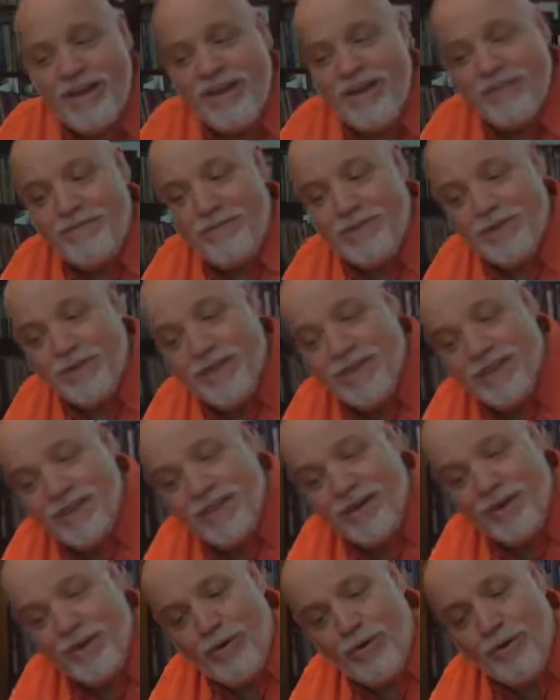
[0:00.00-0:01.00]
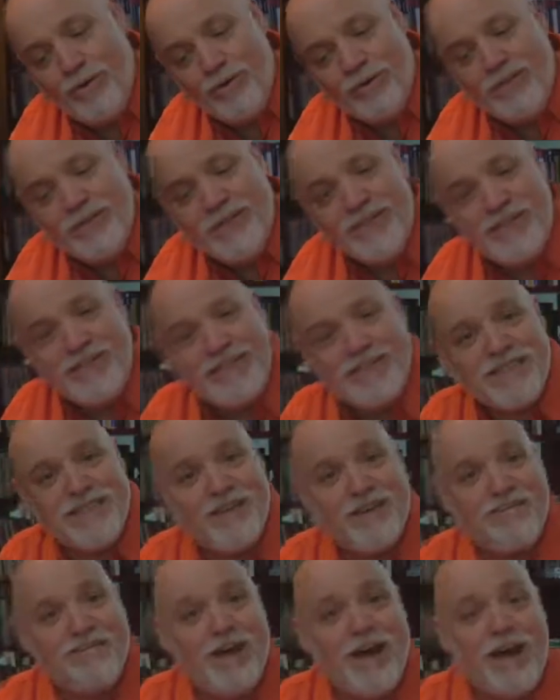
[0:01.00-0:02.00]
if you'll get the old dead
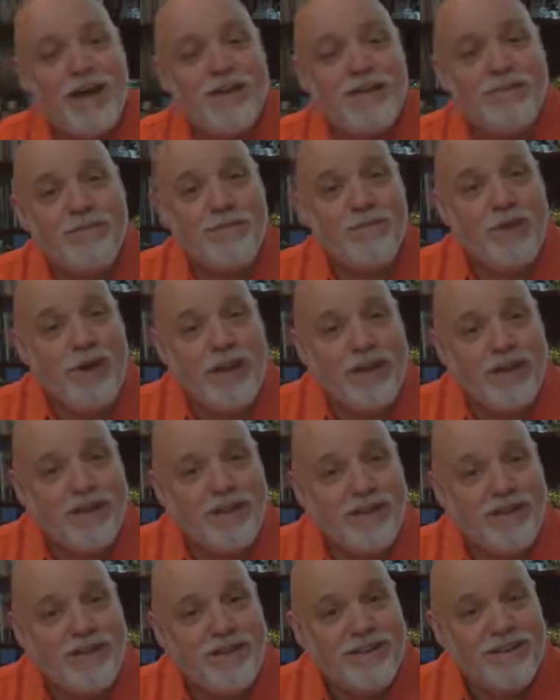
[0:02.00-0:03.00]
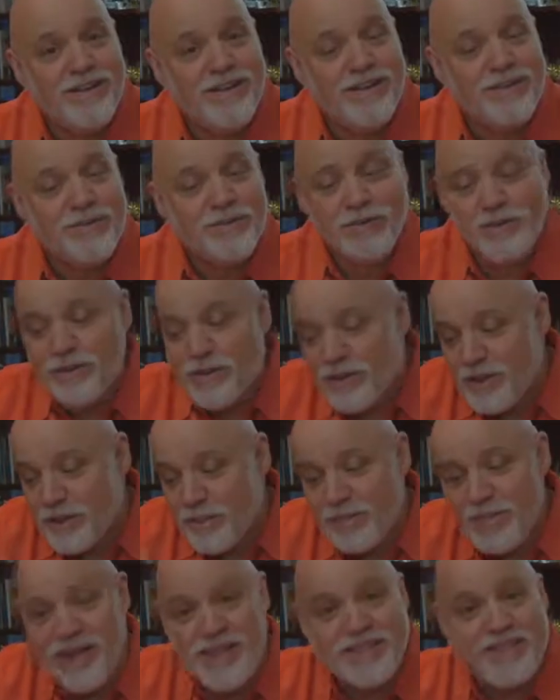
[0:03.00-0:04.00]
stuff out of the way so that the
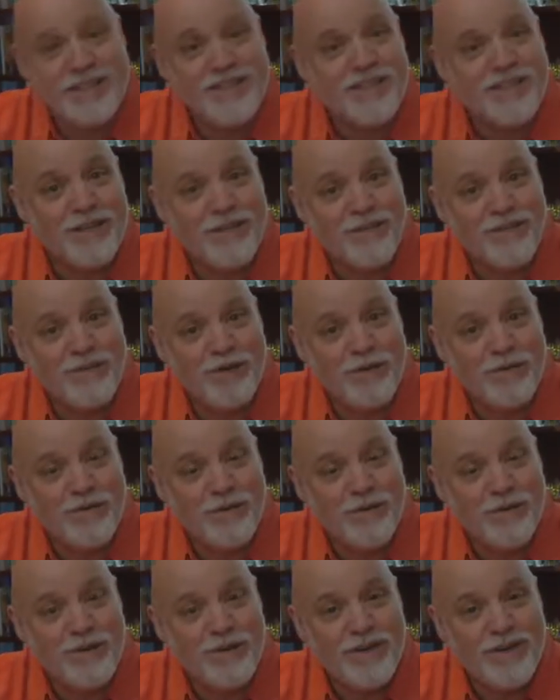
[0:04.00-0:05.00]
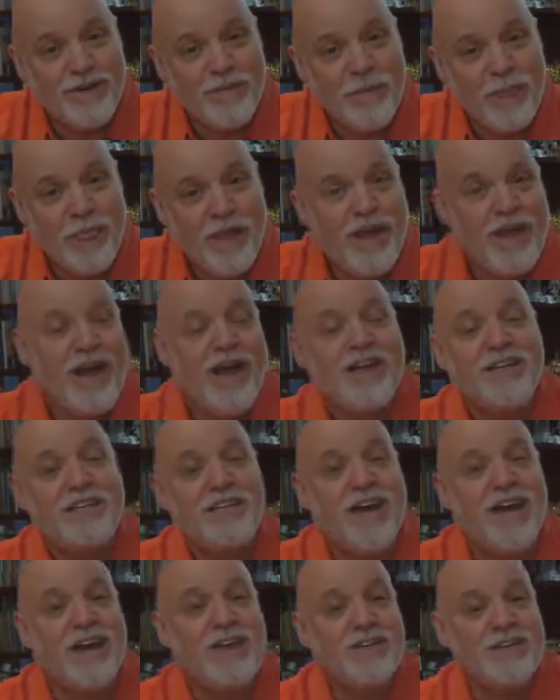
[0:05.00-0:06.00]
blessings can flow to it. I
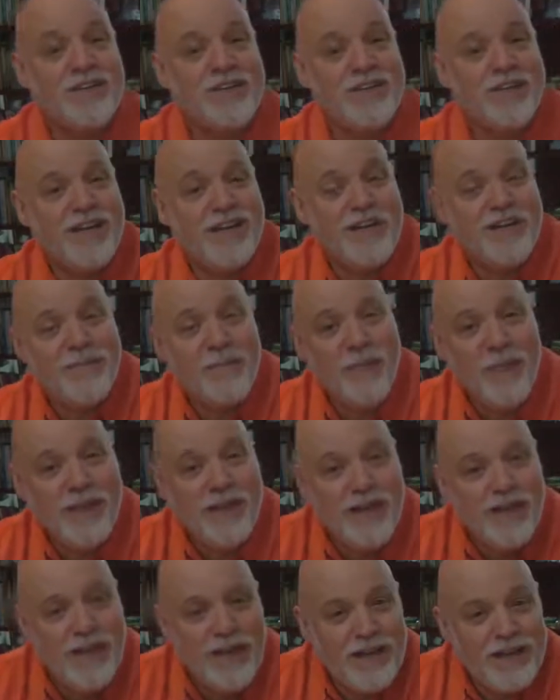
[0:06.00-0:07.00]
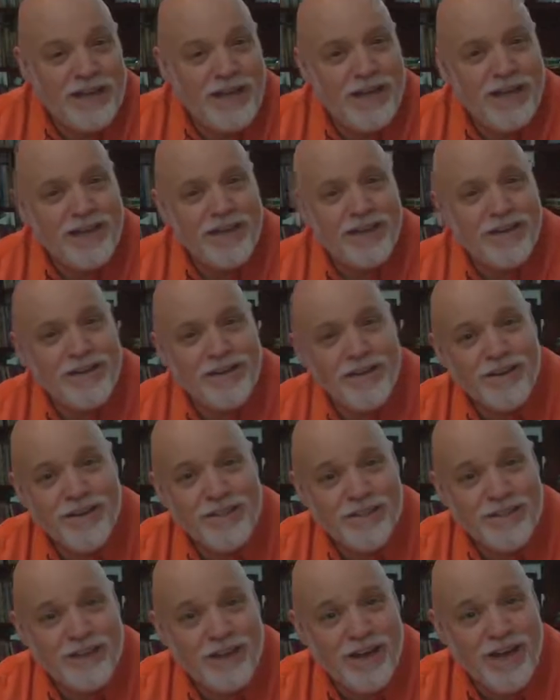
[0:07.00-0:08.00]
challenge you today. Take a good look
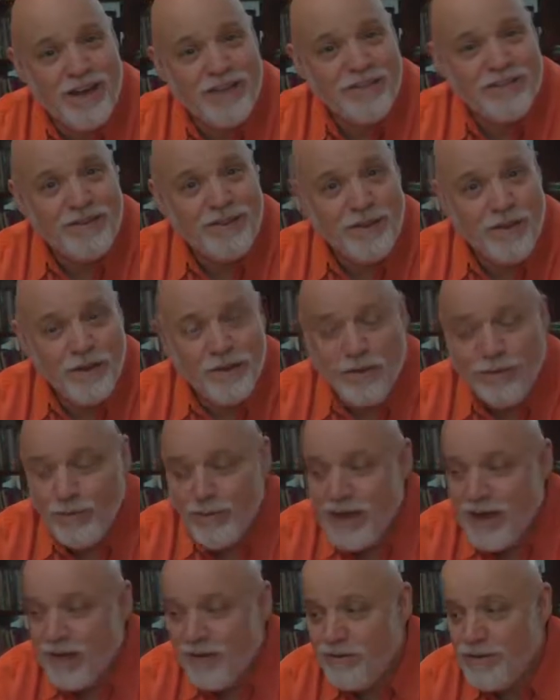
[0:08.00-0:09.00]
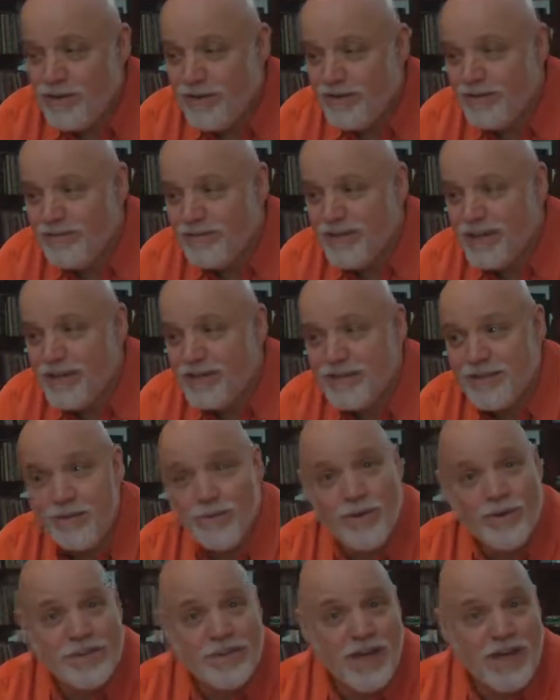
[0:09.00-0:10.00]
at your life and look around at things that
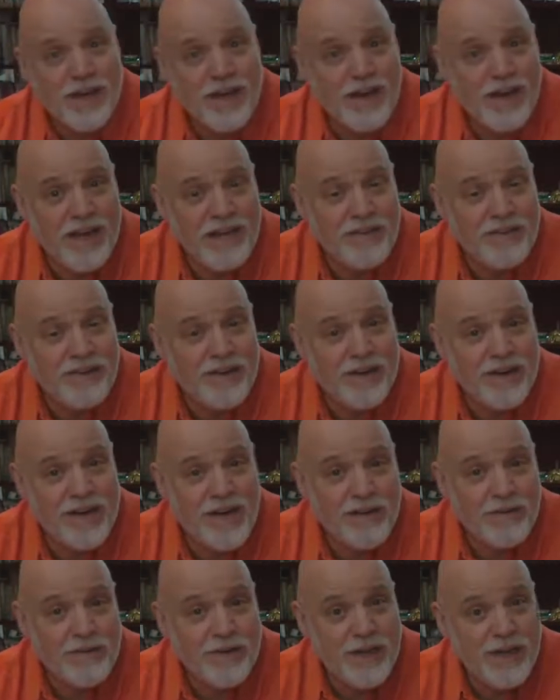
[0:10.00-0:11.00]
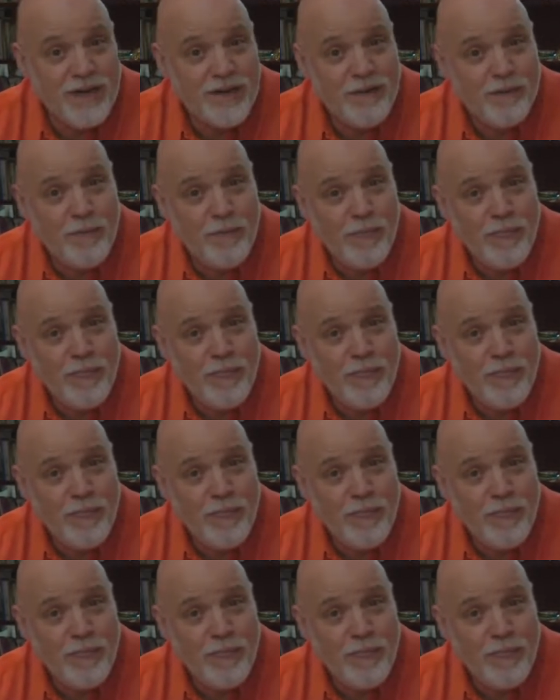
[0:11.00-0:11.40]
once had life and are now dead